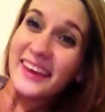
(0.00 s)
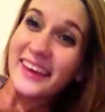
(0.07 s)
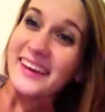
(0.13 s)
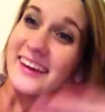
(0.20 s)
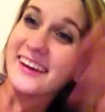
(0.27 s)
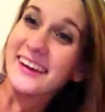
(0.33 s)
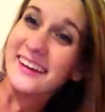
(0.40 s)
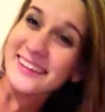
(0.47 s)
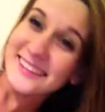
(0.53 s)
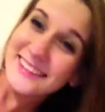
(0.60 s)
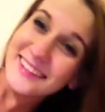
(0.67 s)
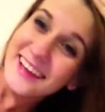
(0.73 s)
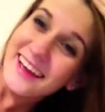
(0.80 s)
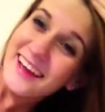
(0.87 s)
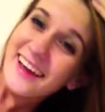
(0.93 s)
Hey guys!
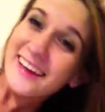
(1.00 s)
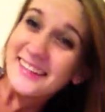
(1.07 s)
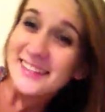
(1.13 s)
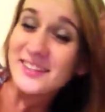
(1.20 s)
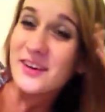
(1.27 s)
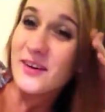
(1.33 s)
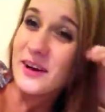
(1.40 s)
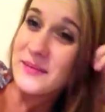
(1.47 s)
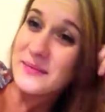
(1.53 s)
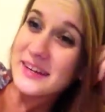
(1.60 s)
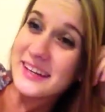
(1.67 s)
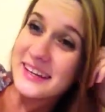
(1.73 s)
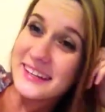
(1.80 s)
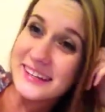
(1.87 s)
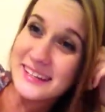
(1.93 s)
So I'm
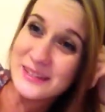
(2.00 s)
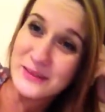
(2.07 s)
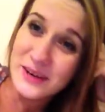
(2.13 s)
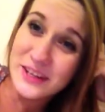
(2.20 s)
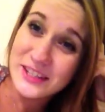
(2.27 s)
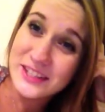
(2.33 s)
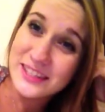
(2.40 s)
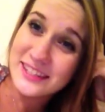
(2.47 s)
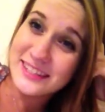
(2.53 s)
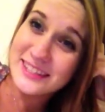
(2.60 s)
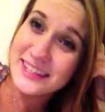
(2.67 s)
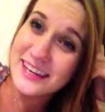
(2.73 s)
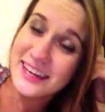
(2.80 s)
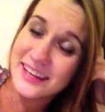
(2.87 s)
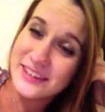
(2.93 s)
making this questions
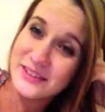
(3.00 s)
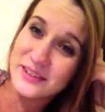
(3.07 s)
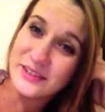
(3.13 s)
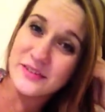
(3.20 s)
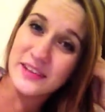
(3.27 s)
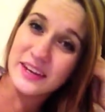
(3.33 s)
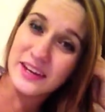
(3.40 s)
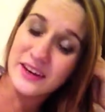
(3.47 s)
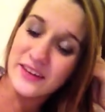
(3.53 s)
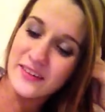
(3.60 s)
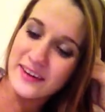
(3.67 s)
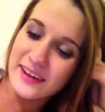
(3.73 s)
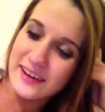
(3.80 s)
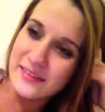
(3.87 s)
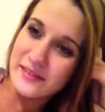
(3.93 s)
and answers
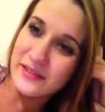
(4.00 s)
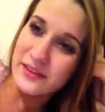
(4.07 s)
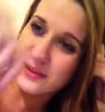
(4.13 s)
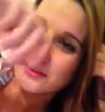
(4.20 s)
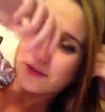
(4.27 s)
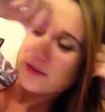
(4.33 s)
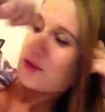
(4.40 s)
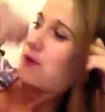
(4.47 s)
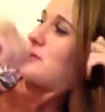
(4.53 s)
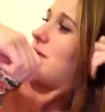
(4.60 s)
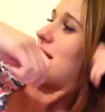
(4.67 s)
video. Um, for those of you who